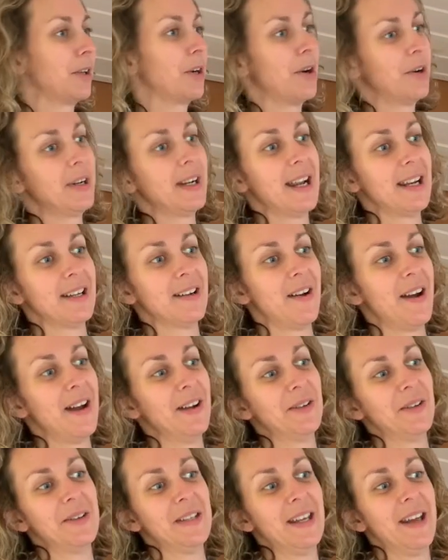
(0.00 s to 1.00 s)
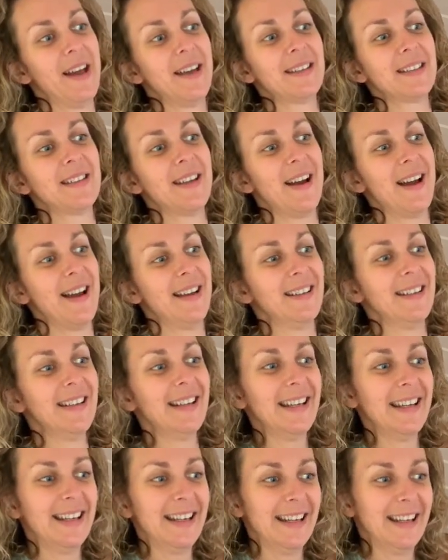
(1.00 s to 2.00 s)
corrugated iron on the outside,
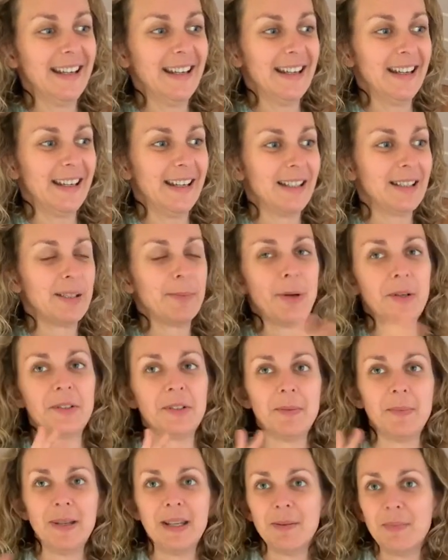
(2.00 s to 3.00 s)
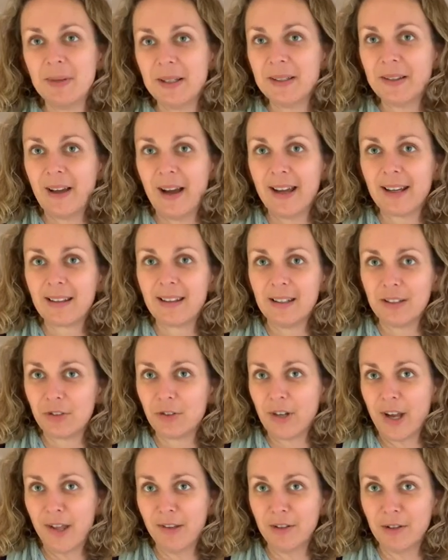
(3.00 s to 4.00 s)
it's supposed to be a bit like the
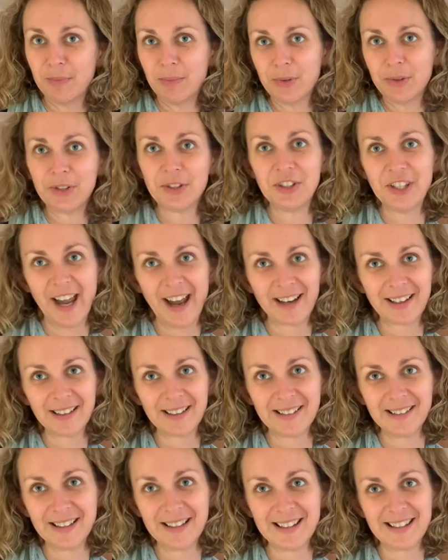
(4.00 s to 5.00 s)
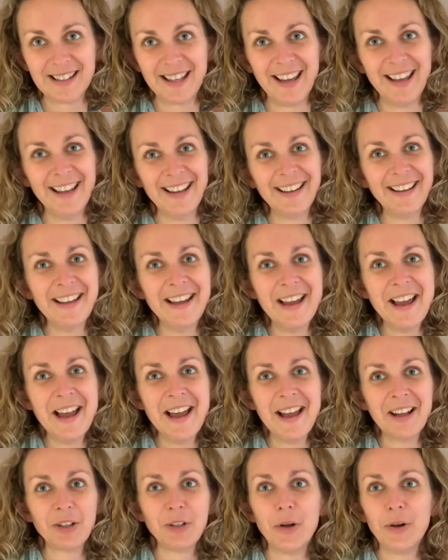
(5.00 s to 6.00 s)
Australian bush shack. Yeah. It's a
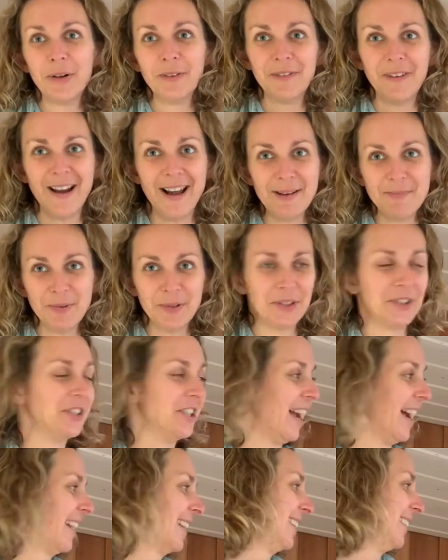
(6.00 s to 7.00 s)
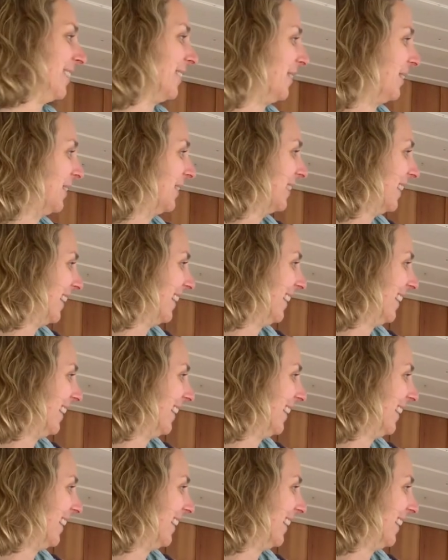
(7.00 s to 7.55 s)
glorified bush shack, you know.